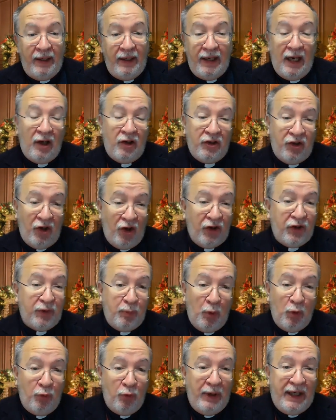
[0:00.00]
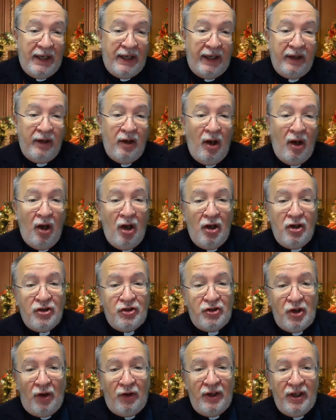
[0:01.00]
In our gospel reading,
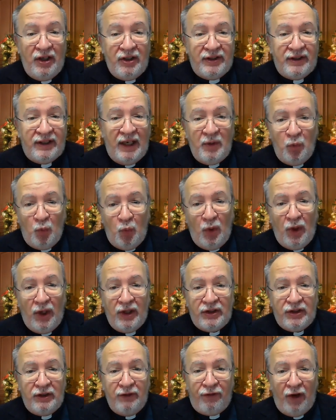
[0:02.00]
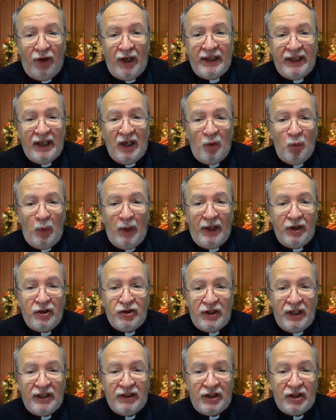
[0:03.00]
John has sent word to find out whether
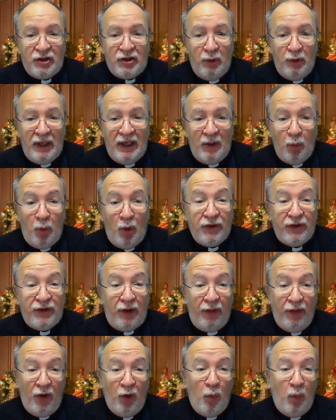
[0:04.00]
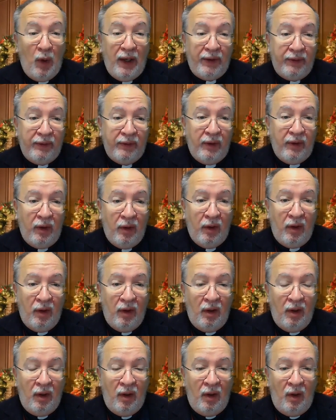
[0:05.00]
Jesus really was the one.
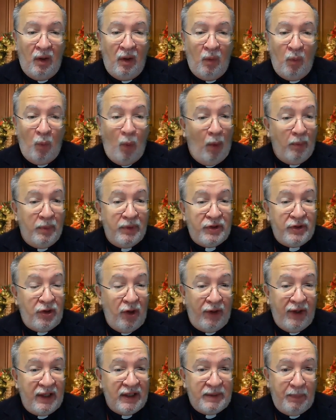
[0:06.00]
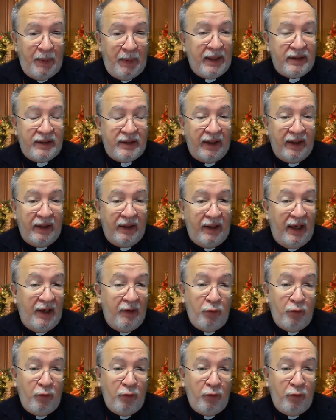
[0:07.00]
What was John expecting?